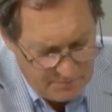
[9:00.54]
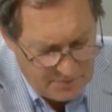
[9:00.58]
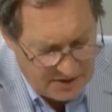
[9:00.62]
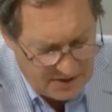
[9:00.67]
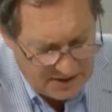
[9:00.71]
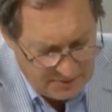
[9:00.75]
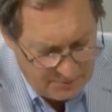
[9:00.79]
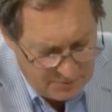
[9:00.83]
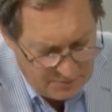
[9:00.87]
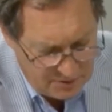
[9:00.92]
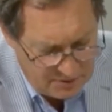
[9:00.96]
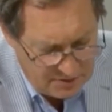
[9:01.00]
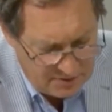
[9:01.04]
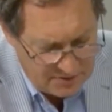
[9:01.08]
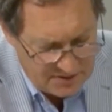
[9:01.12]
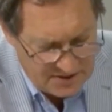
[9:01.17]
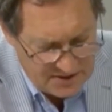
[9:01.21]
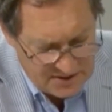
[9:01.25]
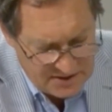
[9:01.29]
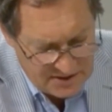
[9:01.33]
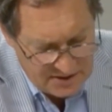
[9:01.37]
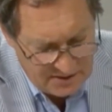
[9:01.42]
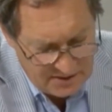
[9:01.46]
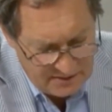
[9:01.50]
people
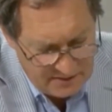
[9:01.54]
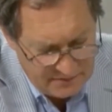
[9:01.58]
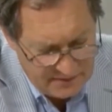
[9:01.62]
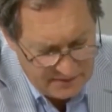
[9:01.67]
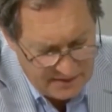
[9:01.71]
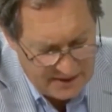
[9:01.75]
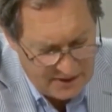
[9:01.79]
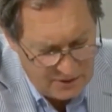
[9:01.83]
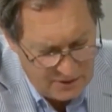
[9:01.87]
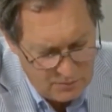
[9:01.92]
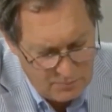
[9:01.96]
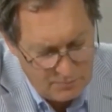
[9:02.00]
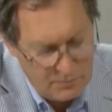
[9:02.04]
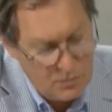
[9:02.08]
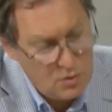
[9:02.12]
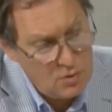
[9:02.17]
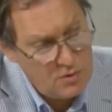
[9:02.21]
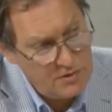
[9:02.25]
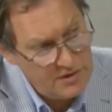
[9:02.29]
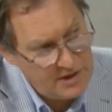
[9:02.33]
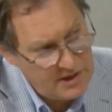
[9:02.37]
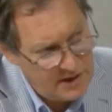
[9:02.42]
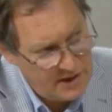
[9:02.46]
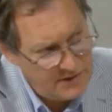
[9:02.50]
deserve help
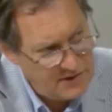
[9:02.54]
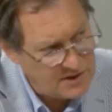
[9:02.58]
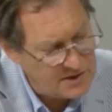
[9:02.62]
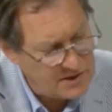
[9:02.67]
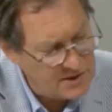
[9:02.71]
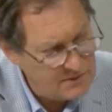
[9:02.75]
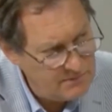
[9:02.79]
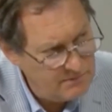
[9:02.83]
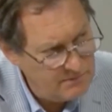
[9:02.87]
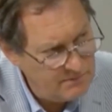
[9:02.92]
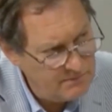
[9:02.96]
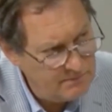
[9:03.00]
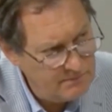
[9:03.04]
more than others?